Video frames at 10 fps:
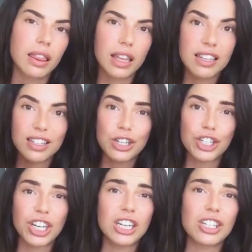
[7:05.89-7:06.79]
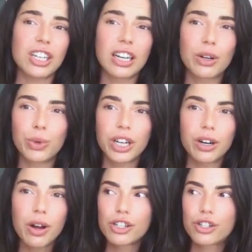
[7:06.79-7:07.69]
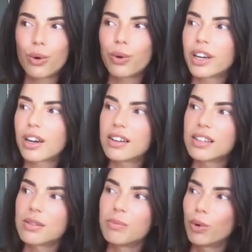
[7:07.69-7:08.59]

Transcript: things are changing and we are showing us